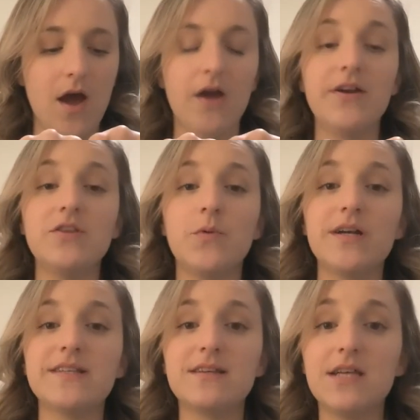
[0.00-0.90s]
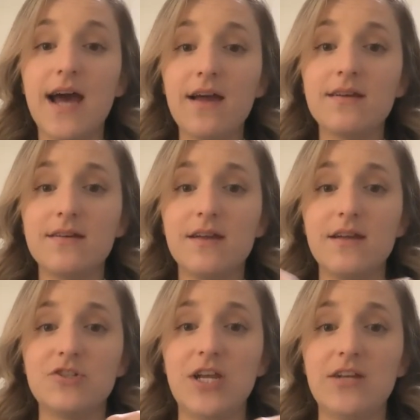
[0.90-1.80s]
All right, the word is clock.
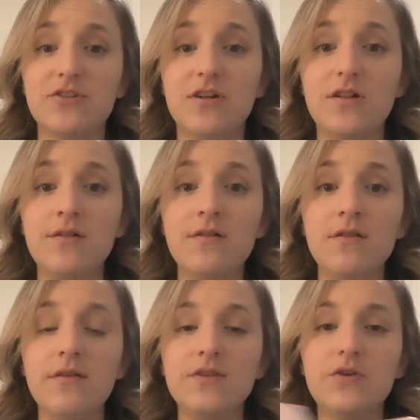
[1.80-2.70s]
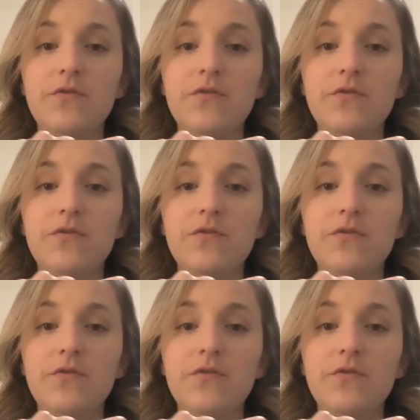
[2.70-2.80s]
Change cool to